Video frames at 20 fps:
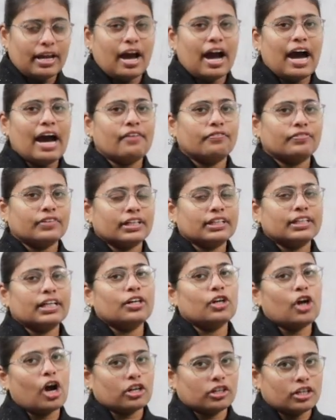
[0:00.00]
After the
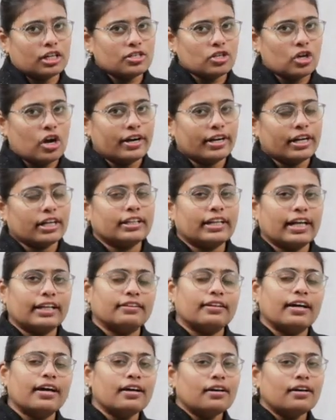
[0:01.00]
doctor's order, then the